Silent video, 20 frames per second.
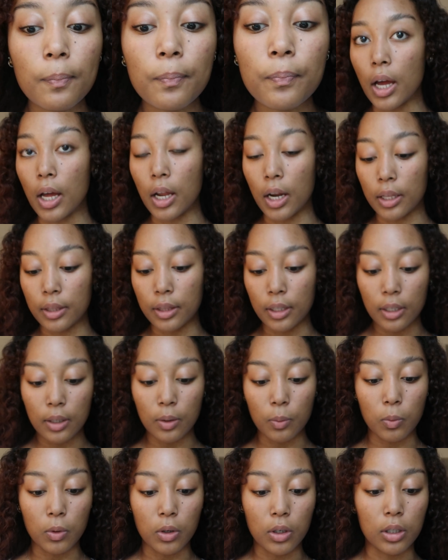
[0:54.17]
and I think
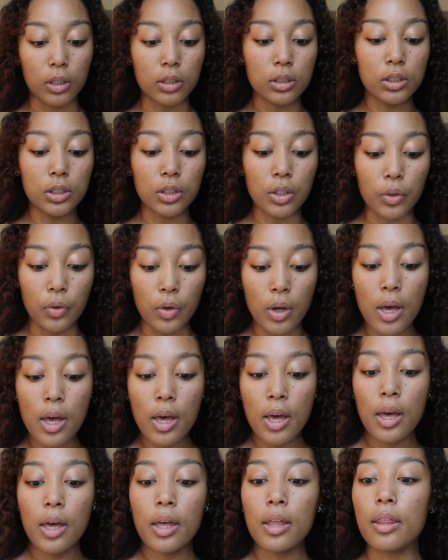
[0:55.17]
it works. So
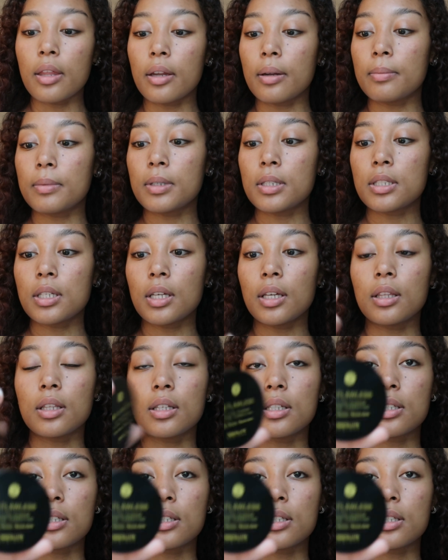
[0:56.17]
then I'm gonna take